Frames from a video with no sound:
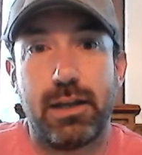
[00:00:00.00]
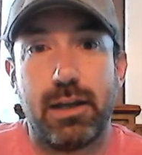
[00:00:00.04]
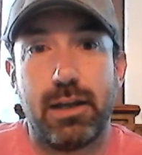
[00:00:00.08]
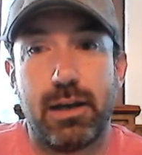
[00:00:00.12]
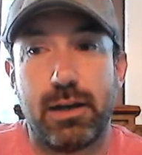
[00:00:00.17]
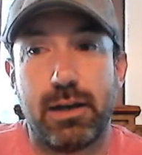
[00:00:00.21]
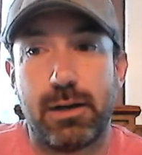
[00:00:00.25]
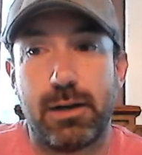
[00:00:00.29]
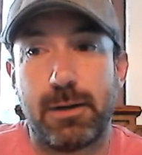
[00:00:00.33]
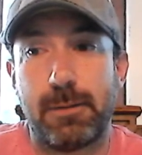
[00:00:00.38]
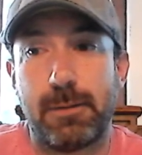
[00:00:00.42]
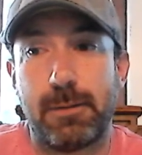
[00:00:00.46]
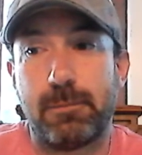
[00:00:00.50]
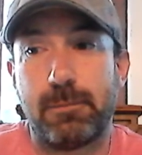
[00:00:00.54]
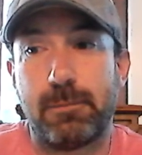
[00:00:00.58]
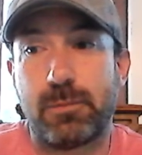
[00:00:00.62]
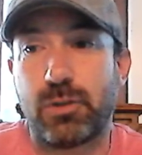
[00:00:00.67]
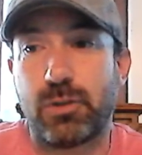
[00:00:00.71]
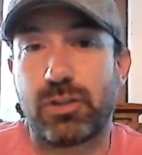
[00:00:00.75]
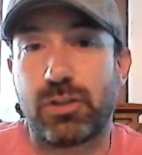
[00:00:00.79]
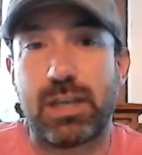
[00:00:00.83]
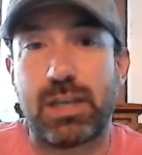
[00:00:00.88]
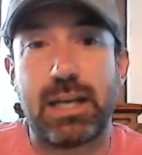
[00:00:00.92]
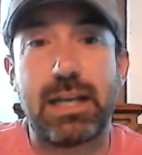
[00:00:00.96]
Um,
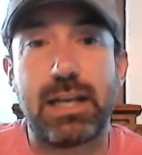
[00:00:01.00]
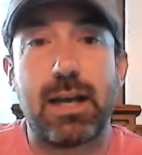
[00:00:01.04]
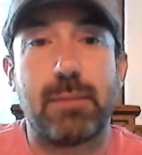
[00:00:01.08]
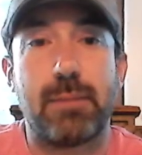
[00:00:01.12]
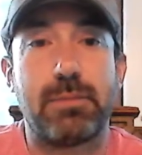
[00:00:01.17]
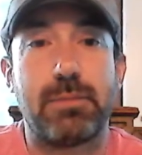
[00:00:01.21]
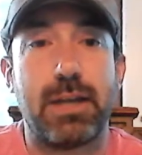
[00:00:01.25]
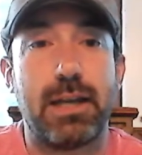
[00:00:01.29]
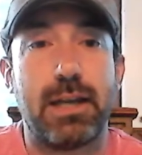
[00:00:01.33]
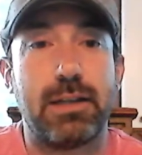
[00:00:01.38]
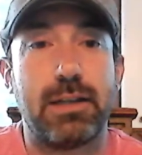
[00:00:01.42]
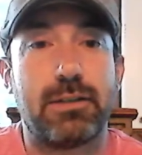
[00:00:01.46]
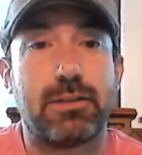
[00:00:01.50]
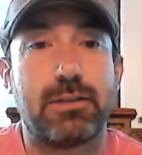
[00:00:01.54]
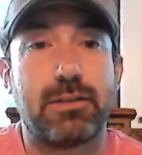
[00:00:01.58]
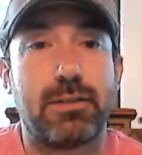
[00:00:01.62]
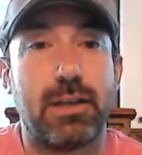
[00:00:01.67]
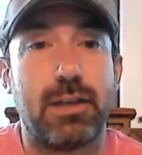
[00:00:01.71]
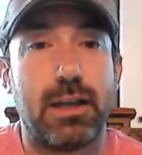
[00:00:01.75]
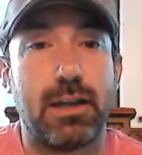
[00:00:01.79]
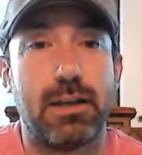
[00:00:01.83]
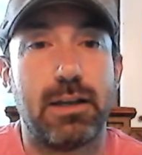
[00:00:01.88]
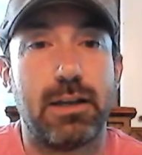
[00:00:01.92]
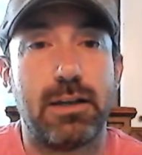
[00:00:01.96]
just getting updates,
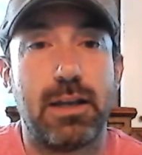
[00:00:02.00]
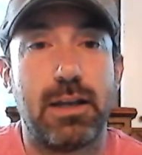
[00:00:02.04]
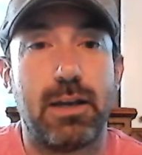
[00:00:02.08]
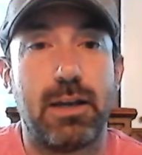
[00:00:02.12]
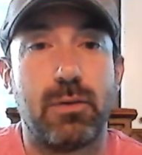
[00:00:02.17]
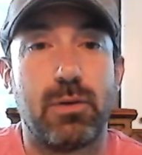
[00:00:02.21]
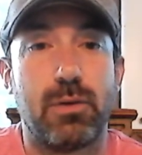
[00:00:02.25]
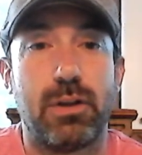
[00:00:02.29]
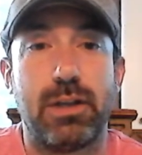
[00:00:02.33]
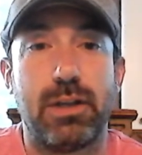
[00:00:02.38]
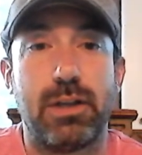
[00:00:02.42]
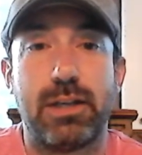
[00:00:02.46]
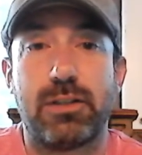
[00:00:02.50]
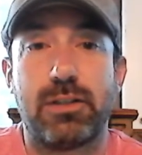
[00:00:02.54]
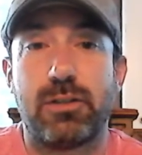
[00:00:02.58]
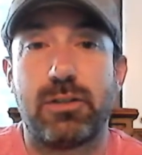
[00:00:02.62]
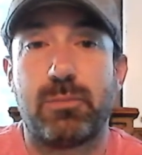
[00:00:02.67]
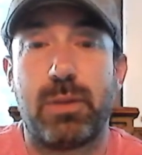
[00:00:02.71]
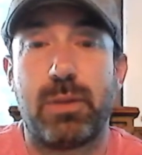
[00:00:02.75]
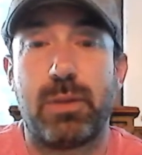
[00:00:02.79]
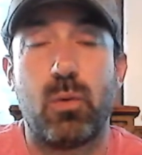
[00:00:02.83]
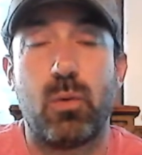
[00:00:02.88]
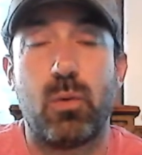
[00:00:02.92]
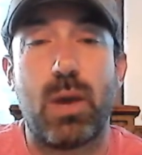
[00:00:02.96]
and and really, it's just
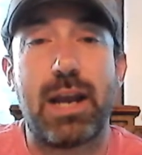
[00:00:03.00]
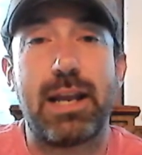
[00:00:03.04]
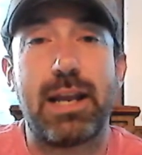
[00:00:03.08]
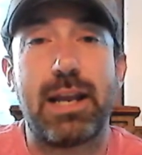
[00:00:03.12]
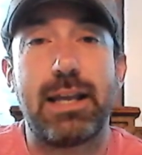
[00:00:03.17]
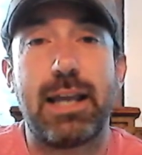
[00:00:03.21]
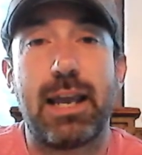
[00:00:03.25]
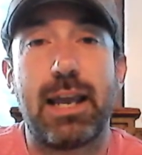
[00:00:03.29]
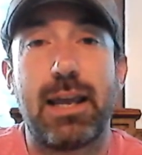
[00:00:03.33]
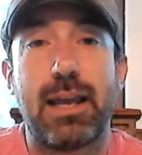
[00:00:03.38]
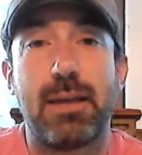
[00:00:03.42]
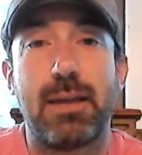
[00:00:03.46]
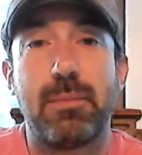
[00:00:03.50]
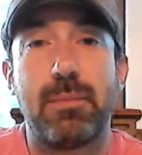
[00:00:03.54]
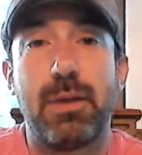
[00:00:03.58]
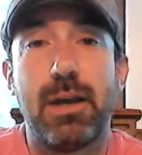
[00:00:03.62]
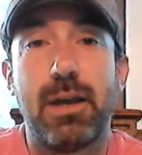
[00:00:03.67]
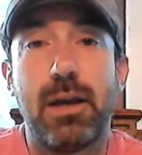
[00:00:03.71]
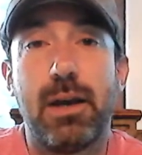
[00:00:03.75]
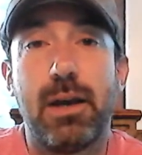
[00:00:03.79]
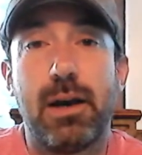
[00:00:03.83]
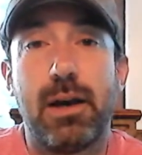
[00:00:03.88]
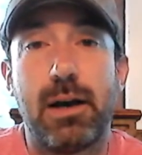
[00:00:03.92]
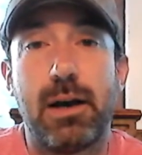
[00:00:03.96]
been a waiting game,
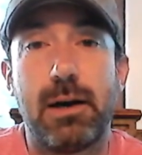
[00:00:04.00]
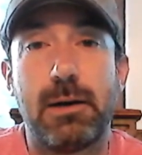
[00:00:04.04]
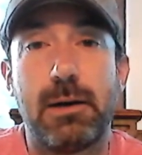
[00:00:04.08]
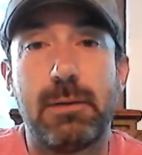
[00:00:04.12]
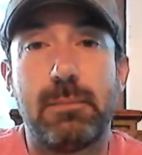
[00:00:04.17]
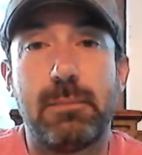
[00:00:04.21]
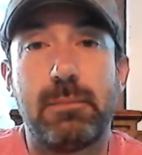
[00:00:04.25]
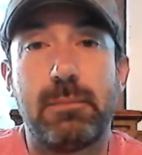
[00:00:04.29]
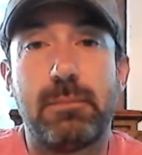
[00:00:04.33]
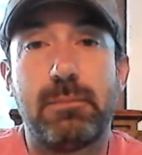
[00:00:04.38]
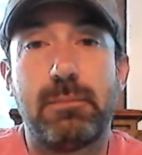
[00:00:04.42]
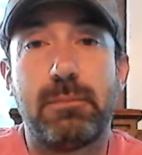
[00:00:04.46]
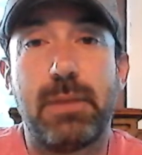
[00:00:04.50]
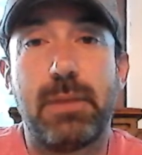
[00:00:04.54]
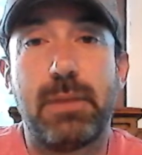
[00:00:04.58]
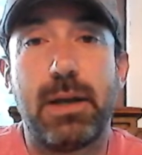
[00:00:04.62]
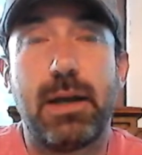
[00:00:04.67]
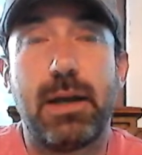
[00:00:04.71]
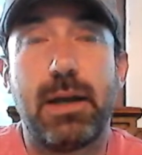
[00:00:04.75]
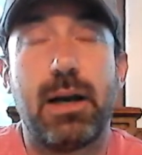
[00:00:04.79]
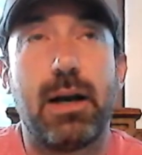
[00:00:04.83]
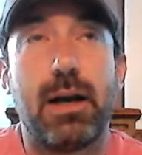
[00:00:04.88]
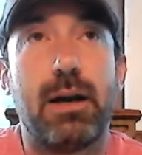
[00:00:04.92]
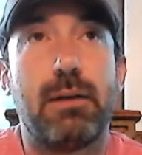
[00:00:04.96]
um,
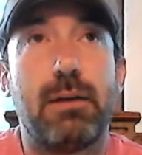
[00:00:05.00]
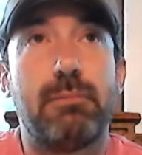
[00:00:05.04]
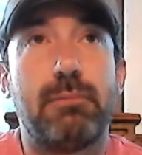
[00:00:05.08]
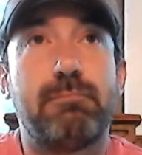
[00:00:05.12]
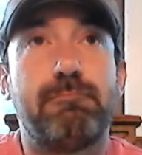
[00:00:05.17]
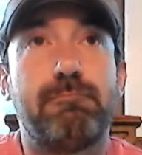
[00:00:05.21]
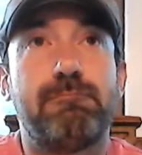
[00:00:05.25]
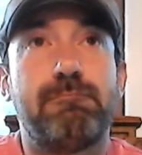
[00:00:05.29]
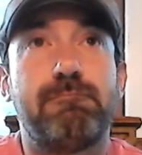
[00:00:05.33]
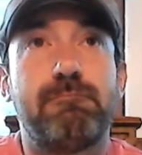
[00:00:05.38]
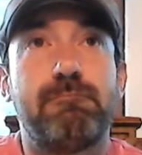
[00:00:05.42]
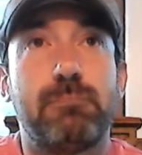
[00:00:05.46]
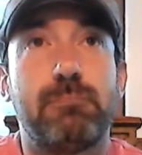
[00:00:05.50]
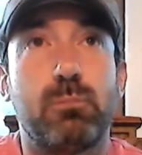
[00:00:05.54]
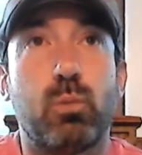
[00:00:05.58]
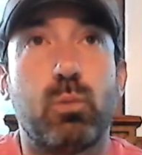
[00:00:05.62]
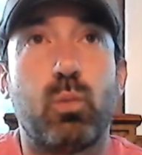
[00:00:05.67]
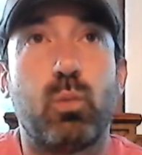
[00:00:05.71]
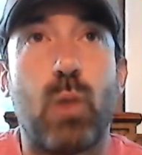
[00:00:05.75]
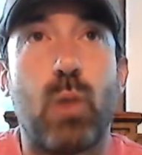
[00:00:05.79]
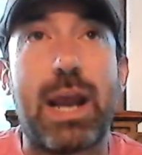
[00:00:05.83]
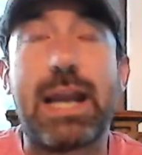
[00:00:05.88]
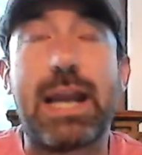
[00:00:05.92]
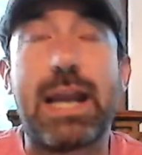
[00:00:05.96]
uh,
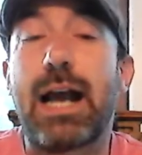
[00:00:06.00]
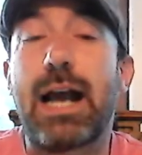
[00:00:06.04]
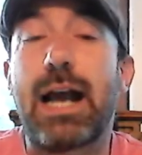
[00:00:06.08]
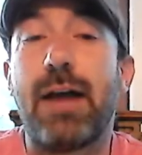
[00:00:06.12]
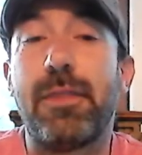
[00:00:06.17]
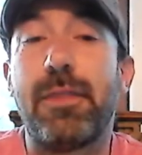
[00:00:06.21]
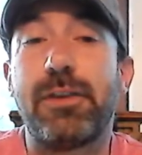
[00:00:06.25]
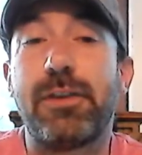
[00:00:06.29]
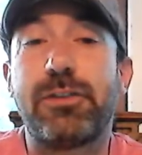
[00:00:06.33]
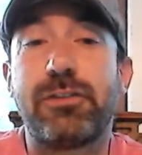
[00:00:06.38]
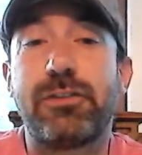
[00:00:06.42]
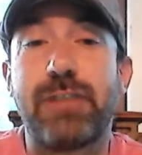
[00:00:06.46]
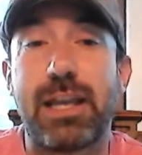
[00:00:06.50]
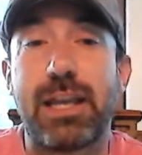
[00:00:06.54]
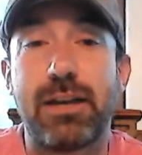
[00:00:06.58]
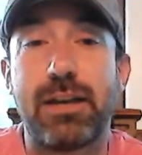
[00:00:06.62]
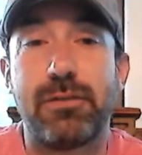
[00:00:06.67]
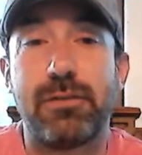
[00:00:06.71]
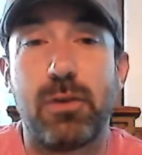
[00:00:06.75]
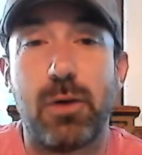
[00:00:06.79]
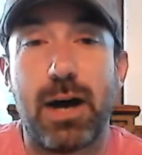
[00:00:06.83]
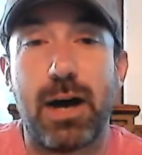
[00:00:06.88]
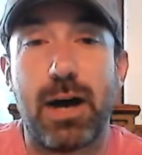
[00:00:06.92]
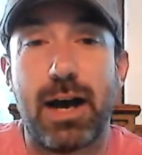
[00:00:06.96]
waiting on the state
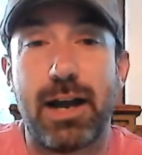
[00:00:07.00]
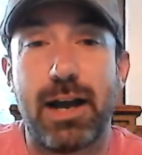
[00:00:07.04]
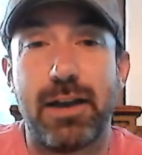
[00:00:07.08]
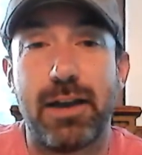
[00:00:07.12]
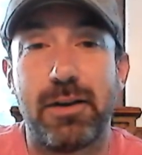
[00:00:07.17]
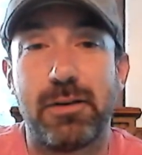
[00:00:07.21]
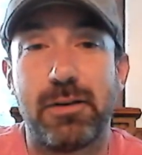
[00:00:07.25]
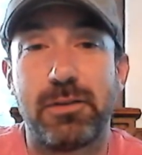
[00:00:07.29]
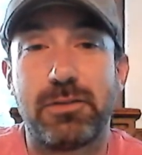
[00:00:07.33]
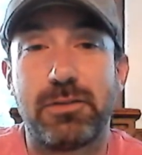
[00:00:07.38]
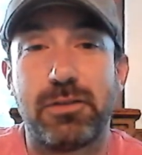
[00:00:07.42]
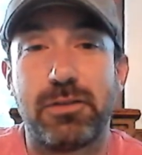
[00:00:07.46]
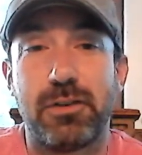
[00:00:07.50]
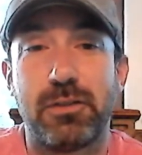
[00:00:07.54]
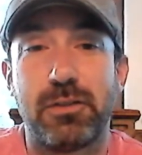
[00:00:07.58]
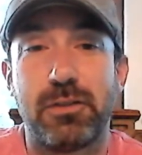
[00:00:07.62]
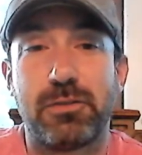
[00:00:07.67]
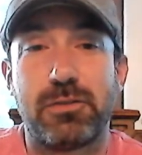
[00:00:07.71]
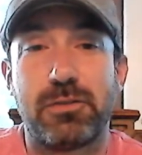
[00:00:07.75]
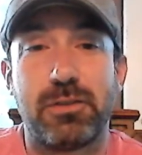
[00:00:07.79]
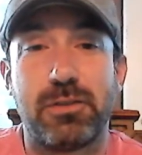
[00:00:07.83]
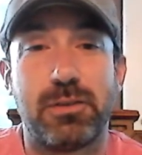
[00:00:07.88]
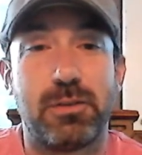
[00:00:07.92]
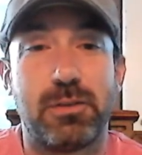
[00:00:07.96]
of Ohio to
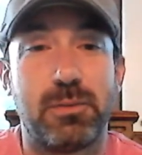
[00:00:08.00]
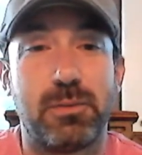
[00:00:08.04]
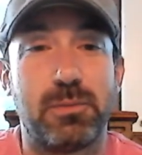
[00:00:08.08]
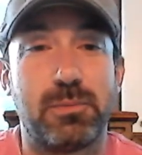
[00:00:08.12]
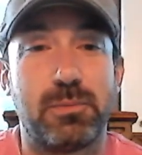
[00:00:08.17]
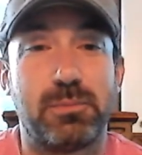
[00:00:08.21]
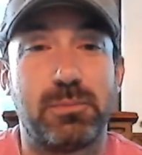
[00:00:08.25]
to